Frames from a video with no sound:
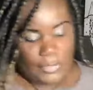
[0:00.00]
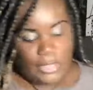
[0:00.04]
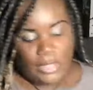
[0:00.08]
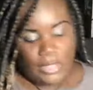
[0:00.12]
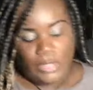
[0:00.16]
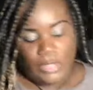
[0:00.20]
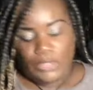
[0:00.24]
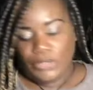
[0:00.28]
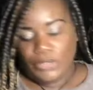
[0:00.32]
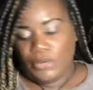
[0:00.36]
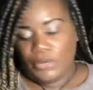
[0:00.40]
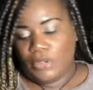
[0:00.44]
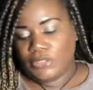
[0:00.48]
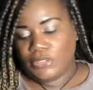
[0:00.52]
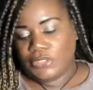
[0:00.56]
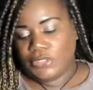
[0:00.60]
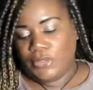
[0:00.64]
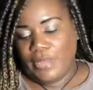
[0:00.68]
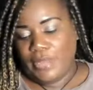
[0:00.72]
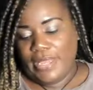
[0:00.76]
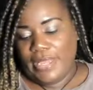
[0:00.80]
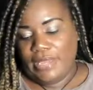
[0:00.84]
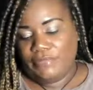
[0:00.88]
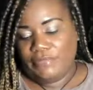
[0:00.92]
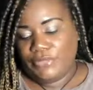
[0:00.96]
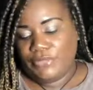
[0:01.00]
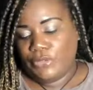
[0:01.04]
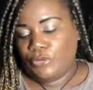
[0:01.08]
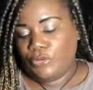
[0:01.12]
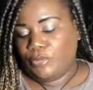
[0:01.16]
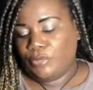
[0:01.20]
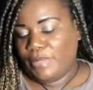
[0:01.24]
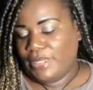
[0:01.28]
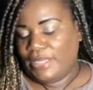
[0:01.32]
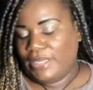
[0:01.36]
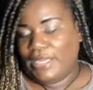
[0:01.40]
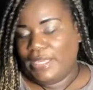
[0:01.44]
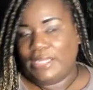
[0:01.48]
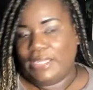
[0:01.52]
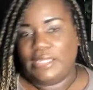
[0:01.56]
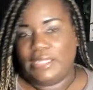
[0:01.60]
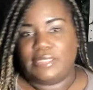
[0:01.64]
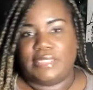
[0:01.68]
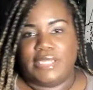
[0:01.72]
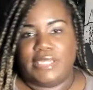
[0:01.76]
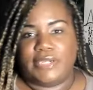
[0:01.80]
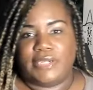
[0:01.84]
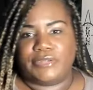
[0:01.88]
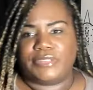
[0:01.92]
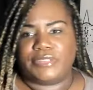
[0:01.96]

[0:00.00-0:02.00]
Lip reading: You also have new beginnings here.